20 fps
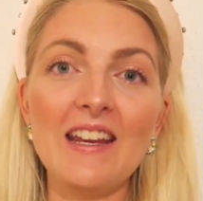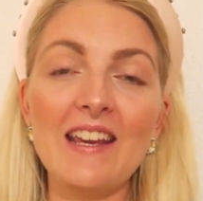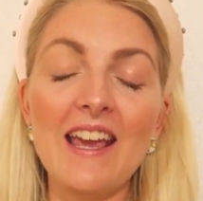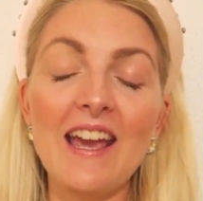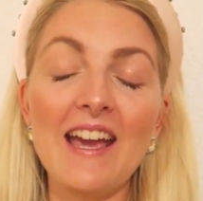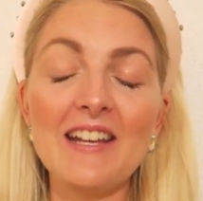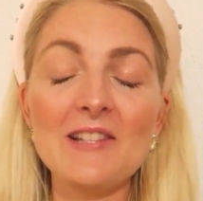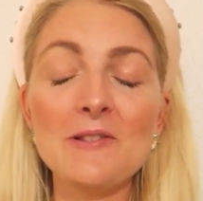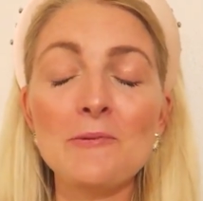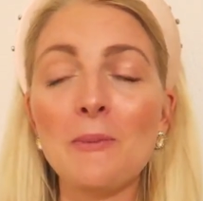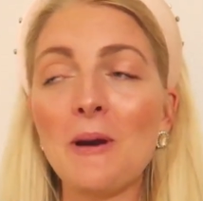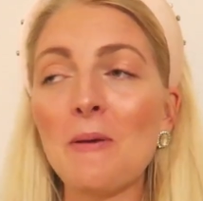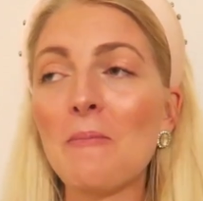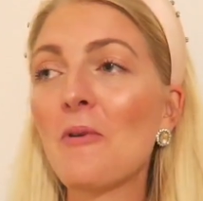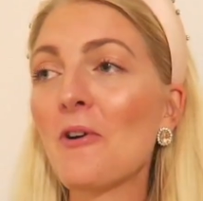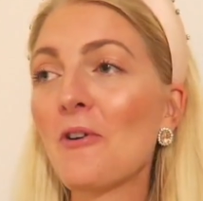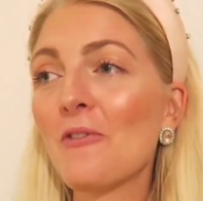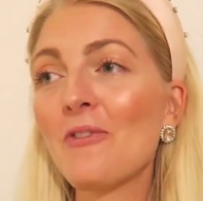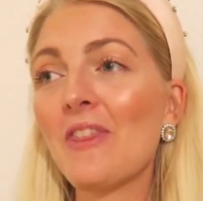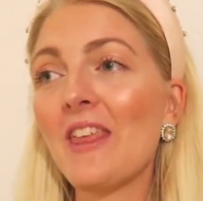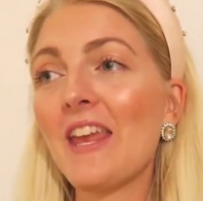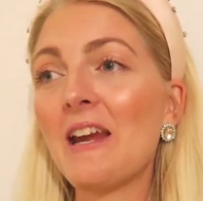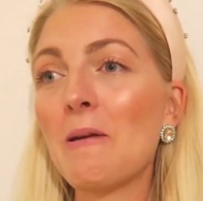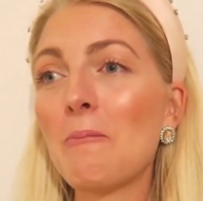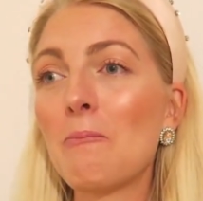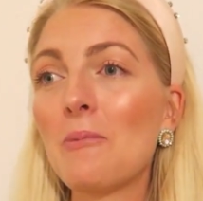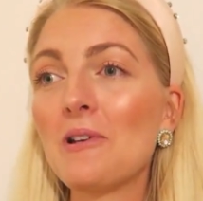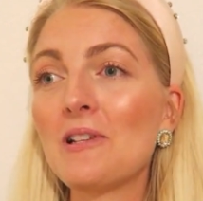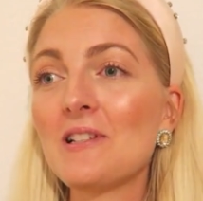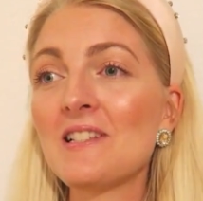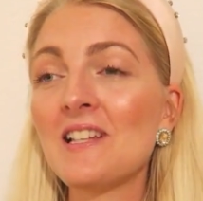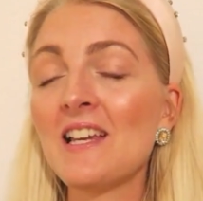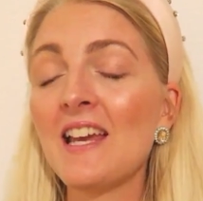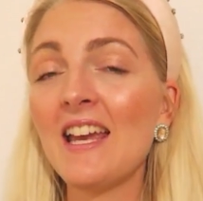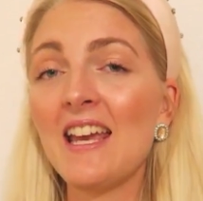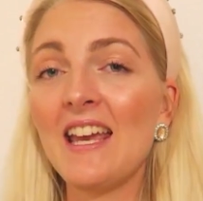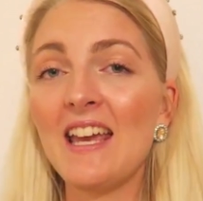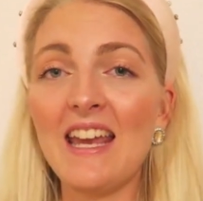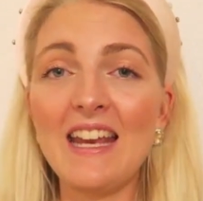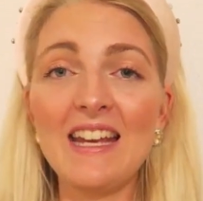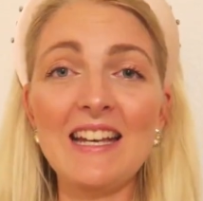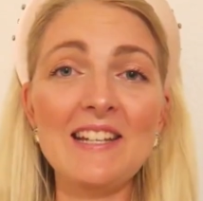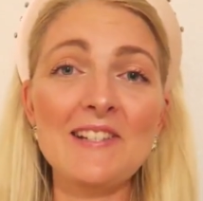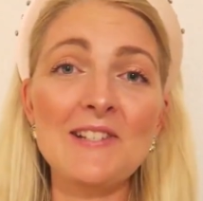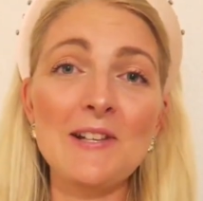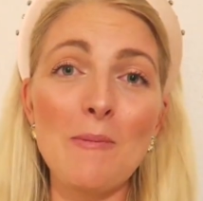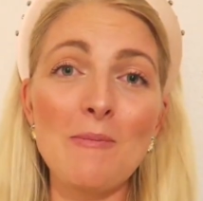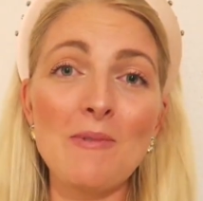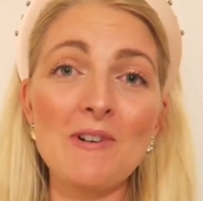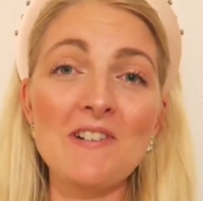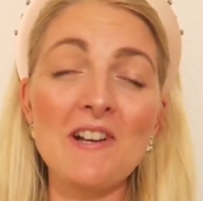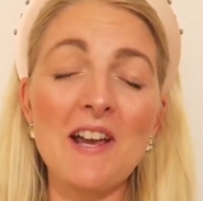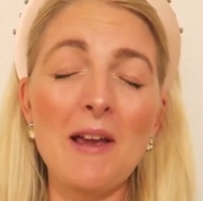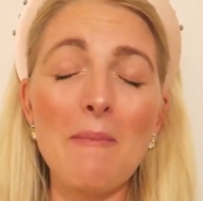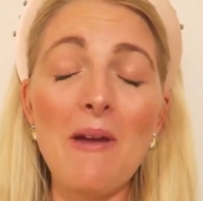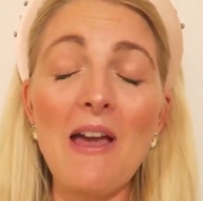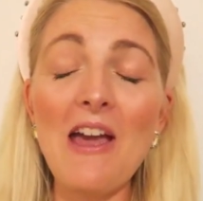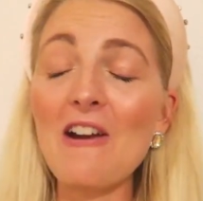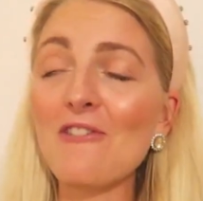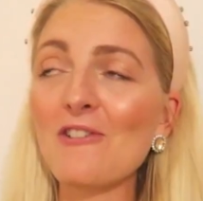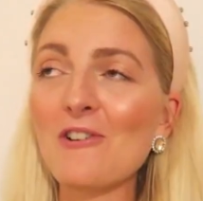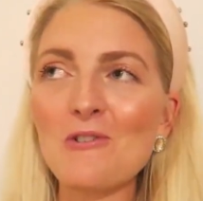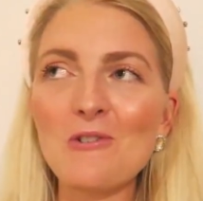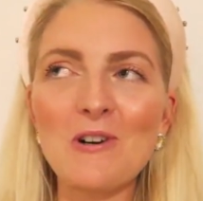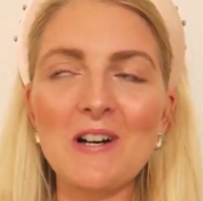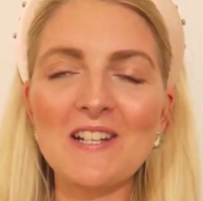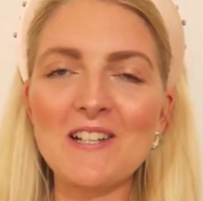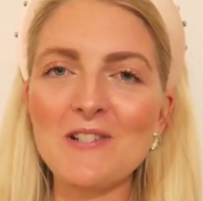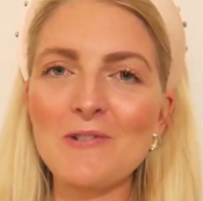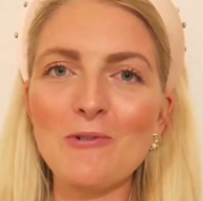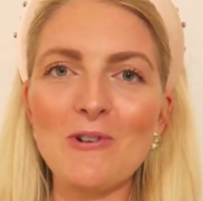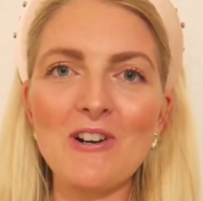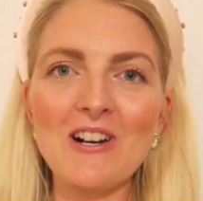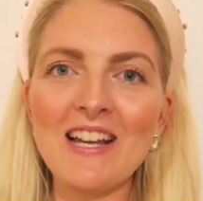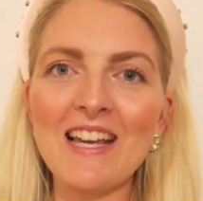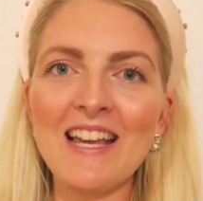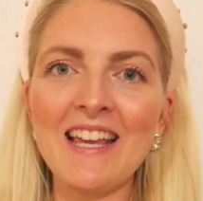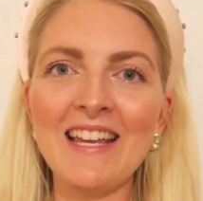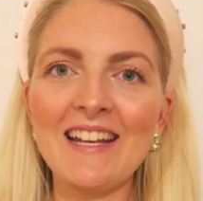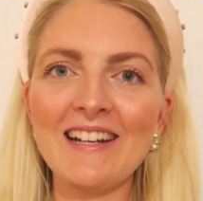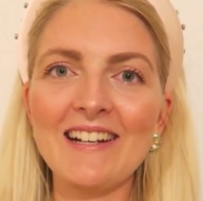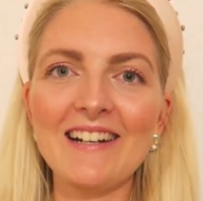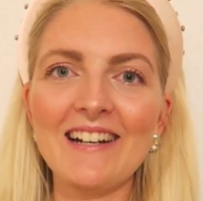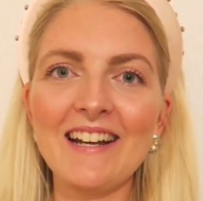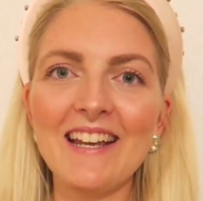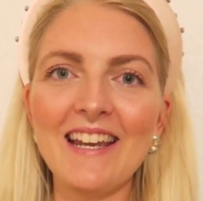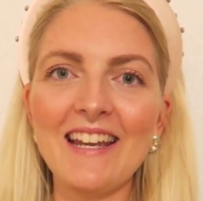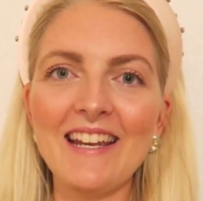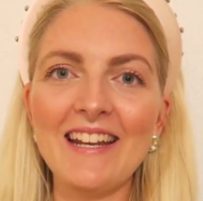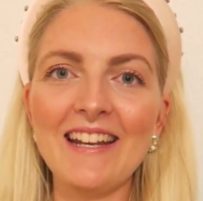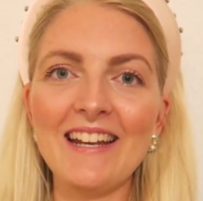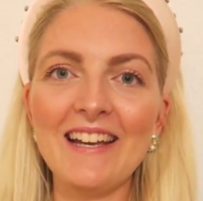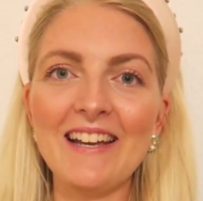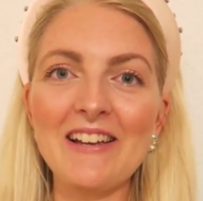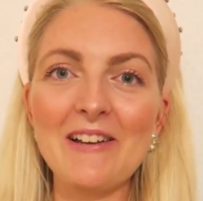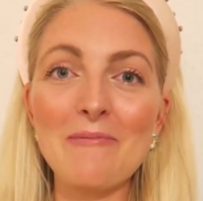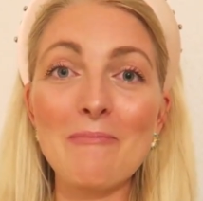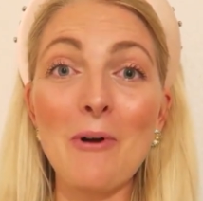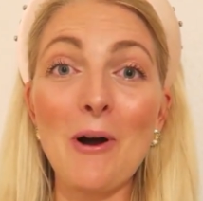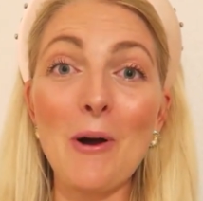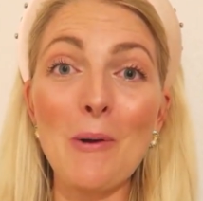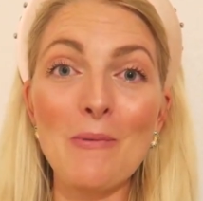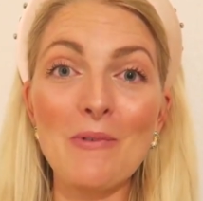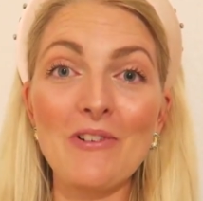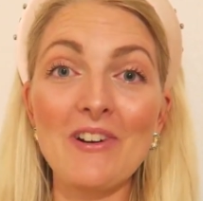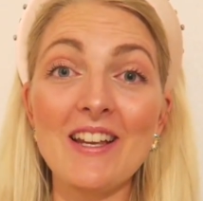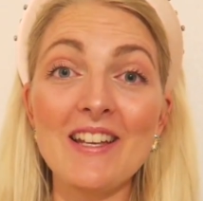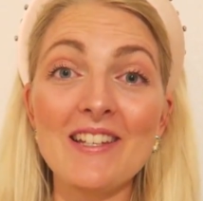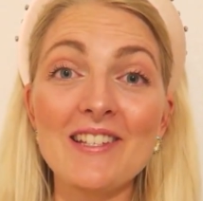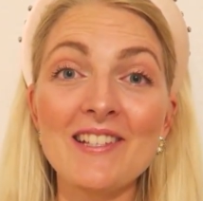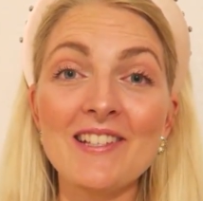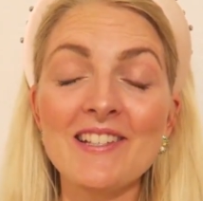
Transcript: Yeah, it's my birthday, but in the summertime everyone is working here in Marmaris.